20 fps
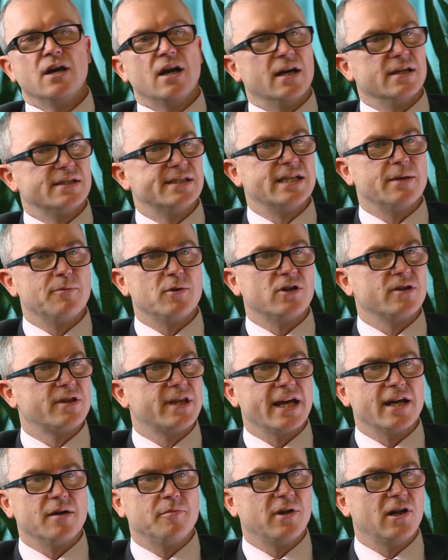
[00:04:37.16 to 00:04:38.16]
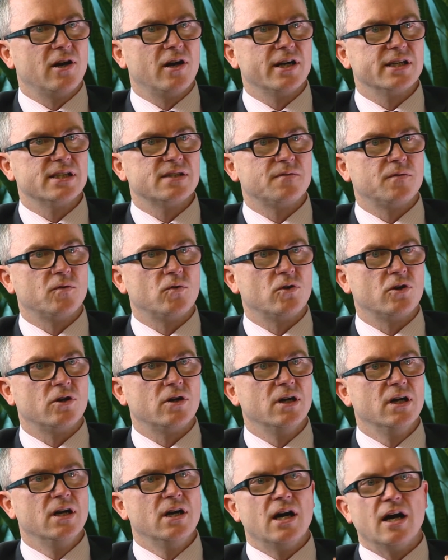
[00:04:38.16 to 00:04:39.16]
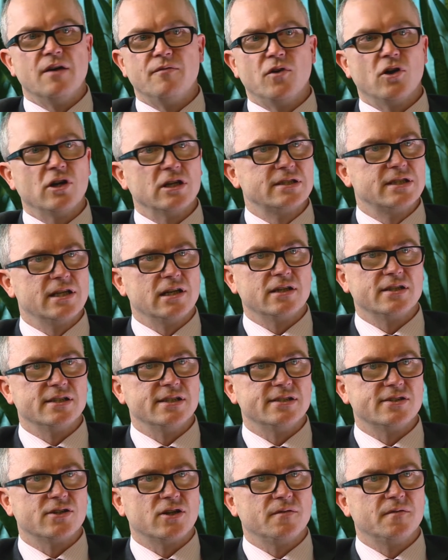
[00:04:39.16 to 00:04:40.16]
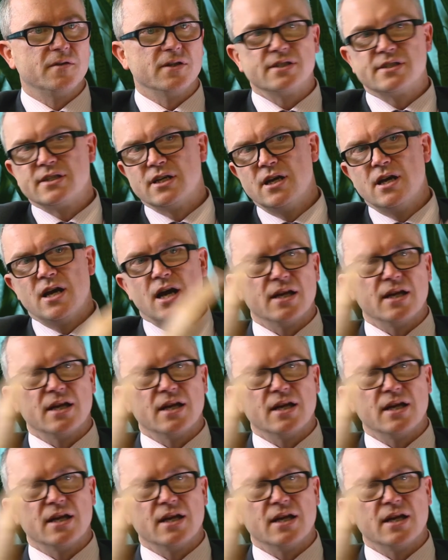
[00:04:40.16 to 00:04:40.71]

A similar thing applies for a volatility surface.